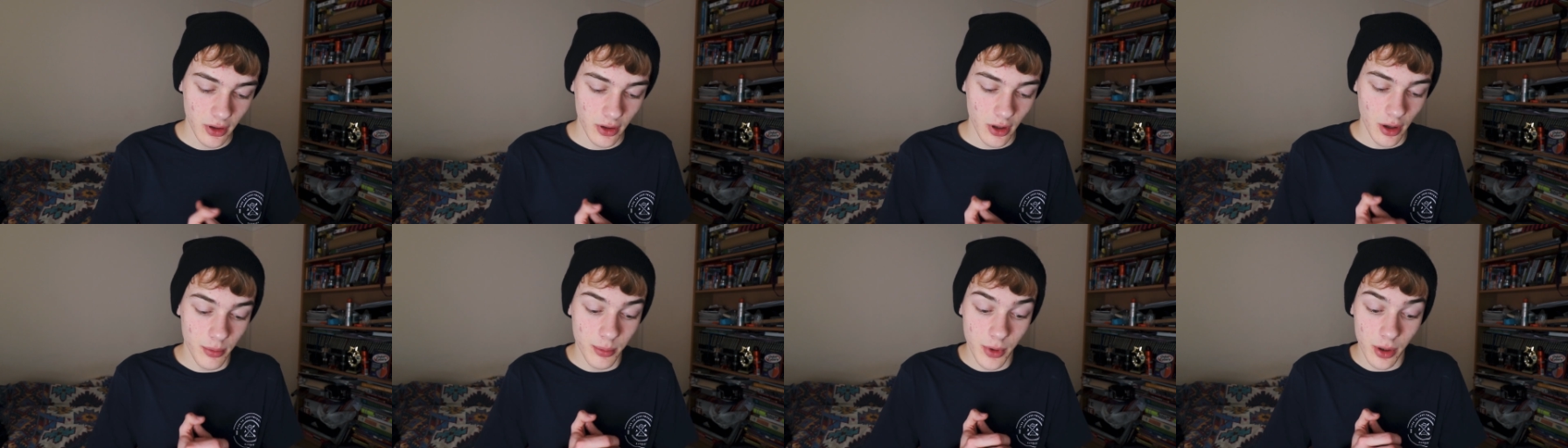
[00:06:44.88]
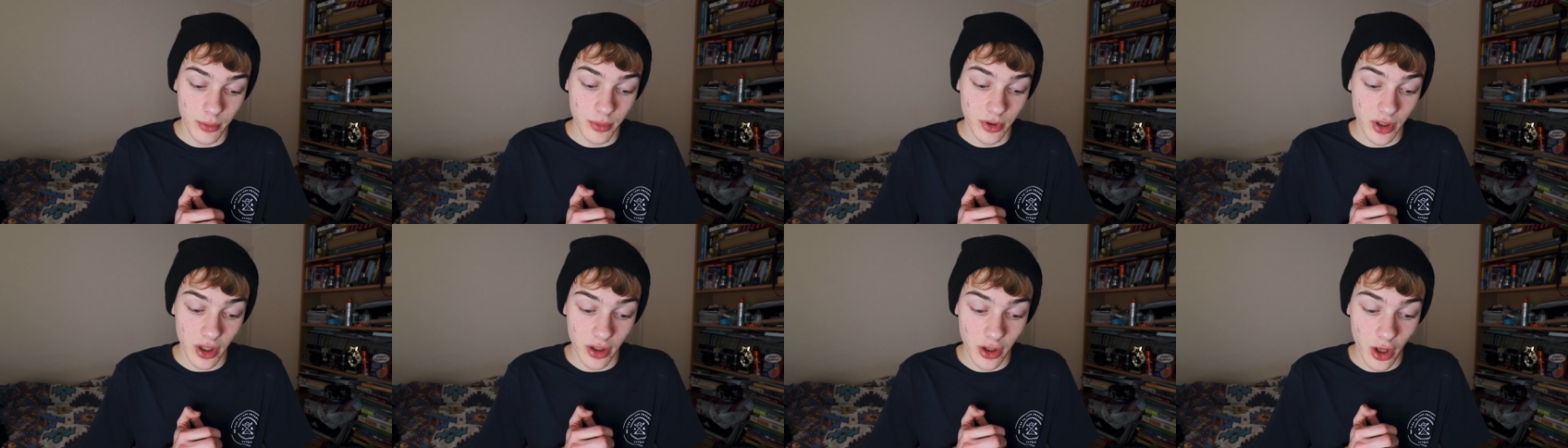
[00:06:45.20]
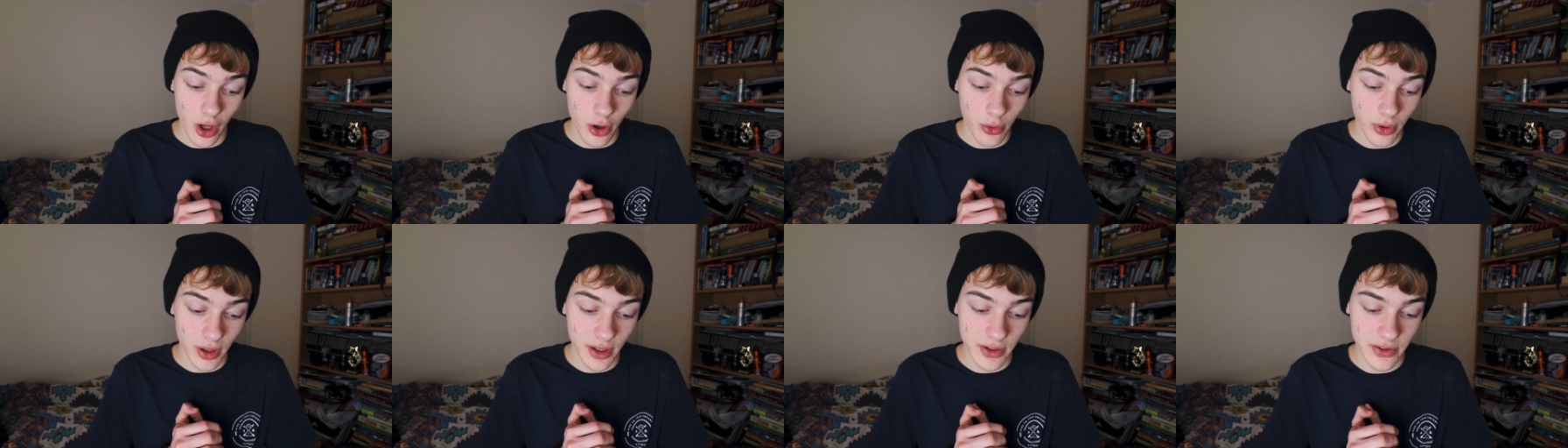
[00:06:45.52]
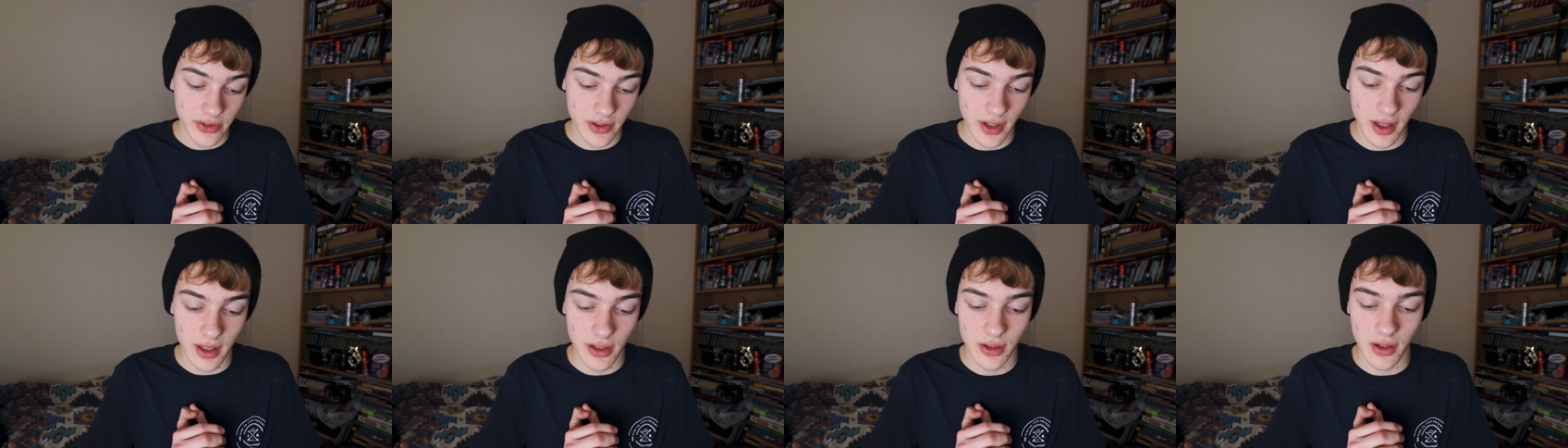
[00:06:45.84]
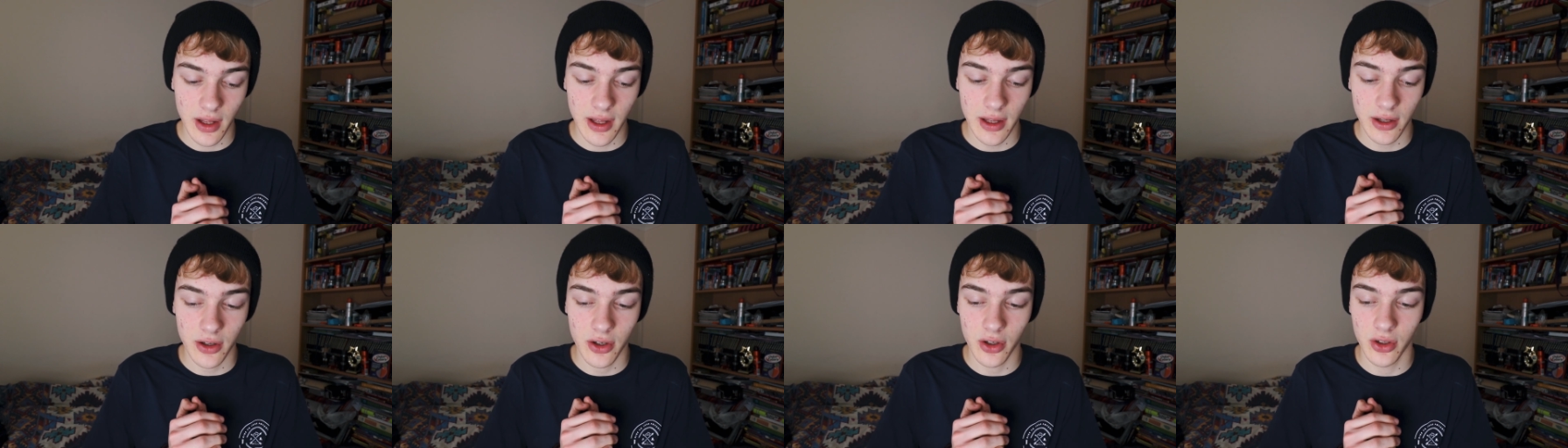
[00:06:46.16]
a moment ago I said
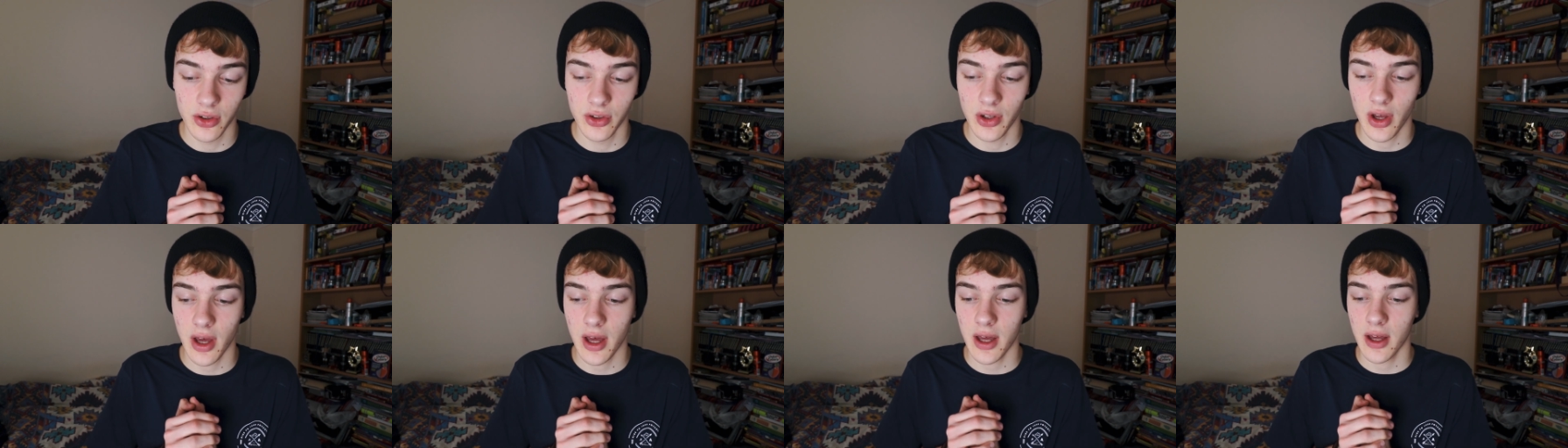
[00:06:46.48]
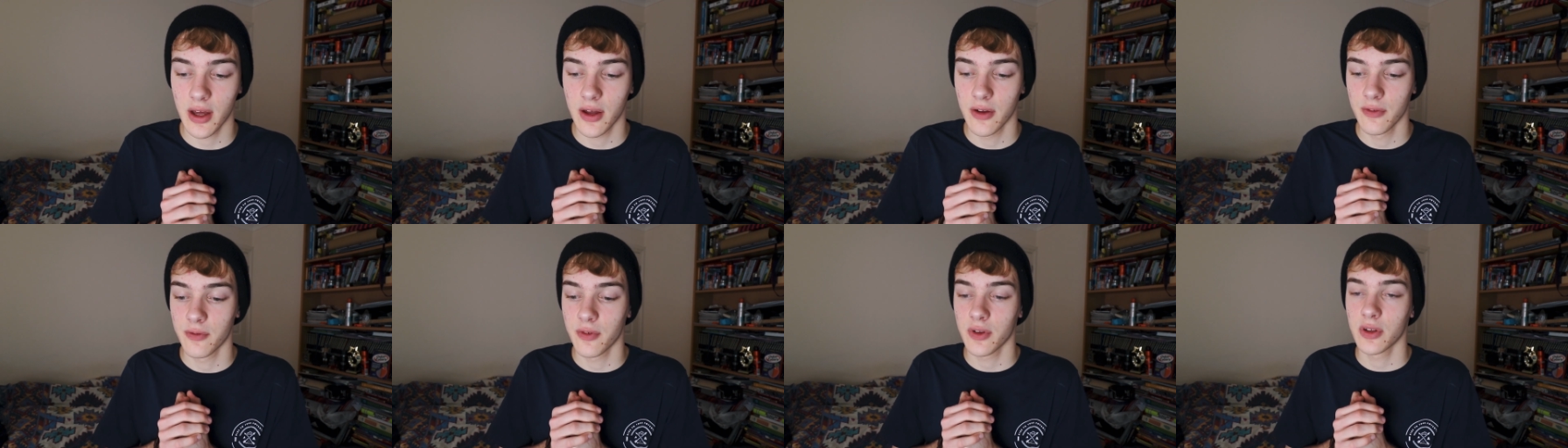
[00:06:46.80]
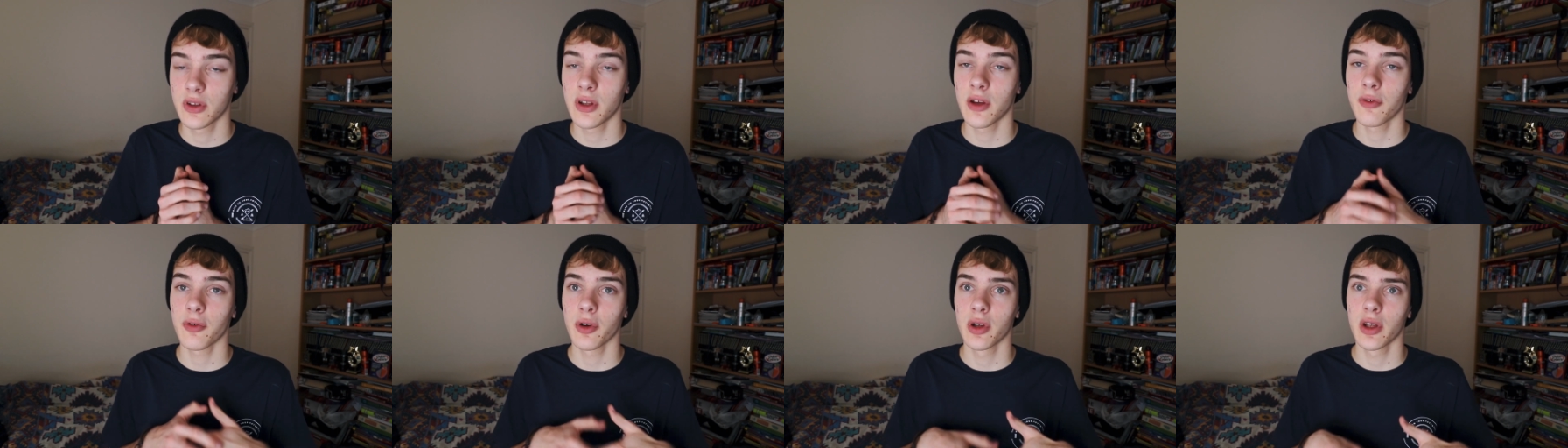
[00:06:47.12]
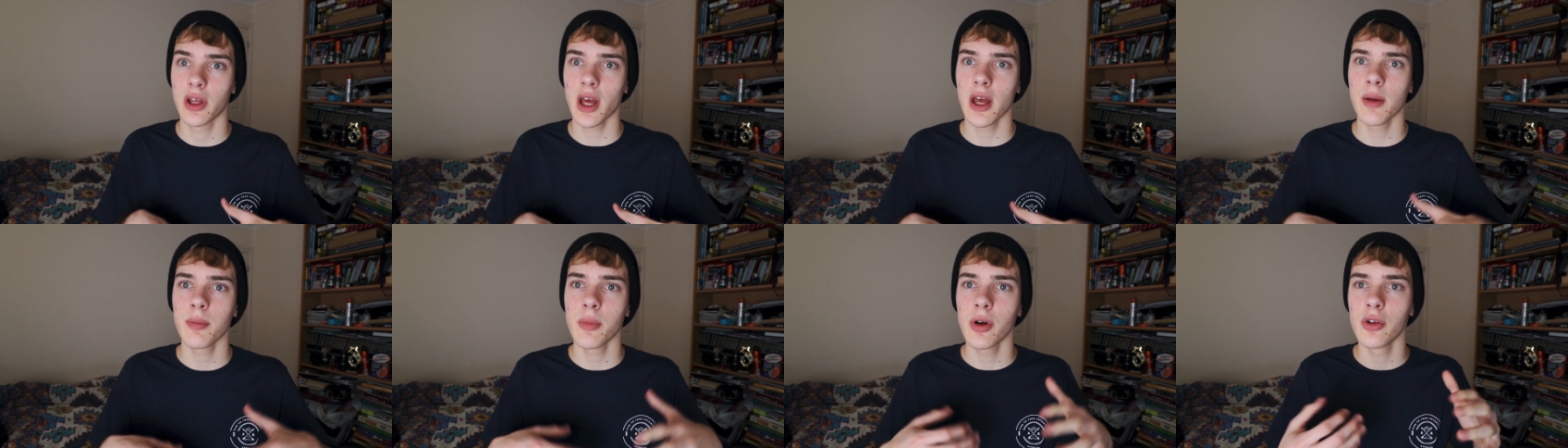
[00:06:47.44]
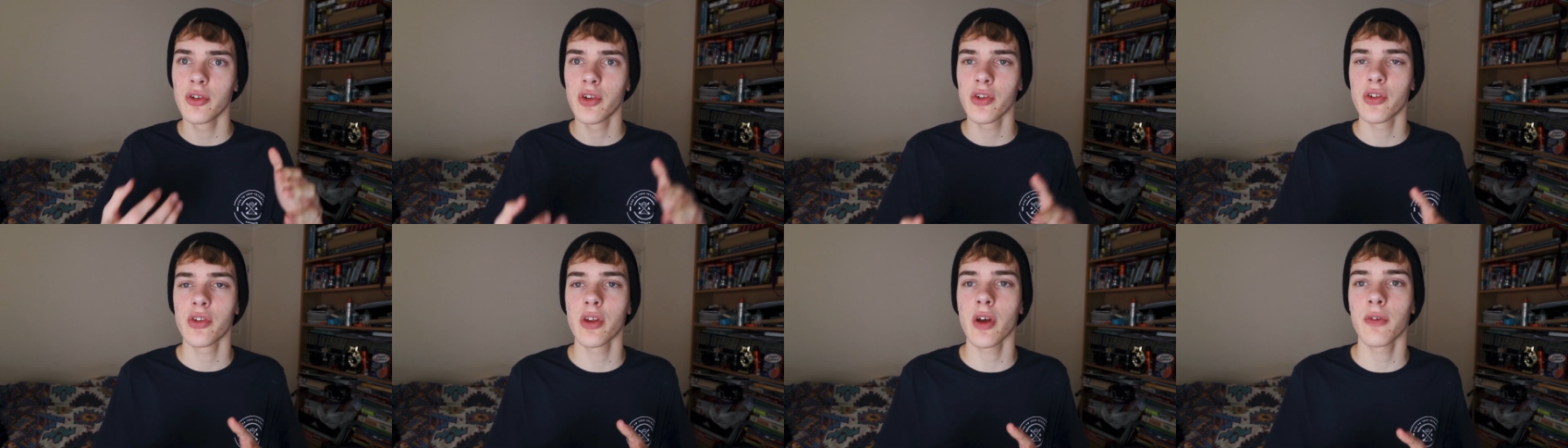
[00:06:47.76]
it could have different game
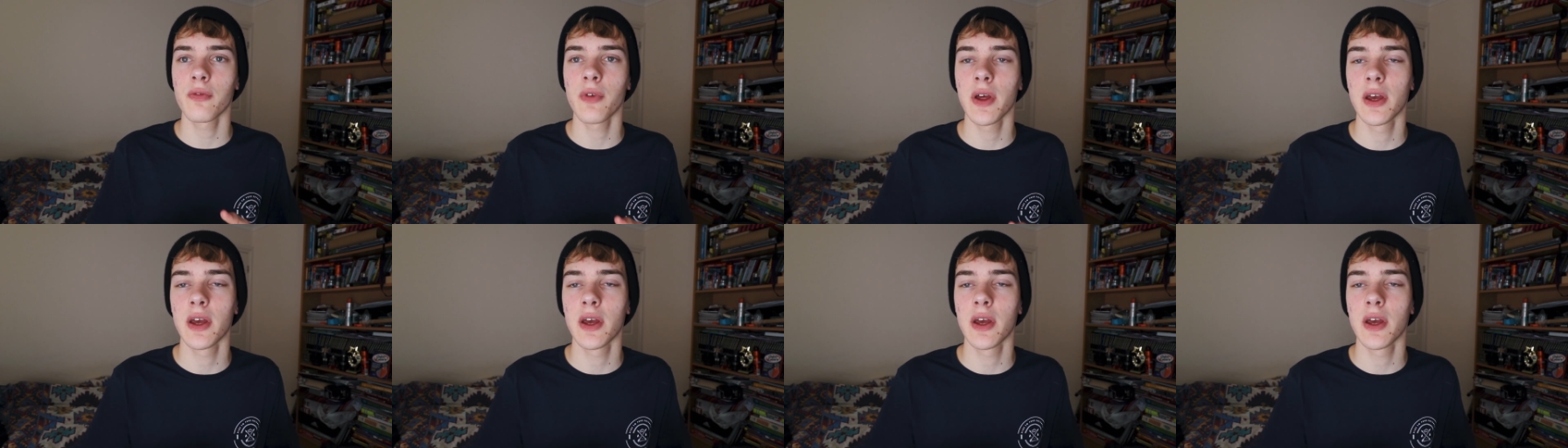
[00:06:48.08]
modes and stuff.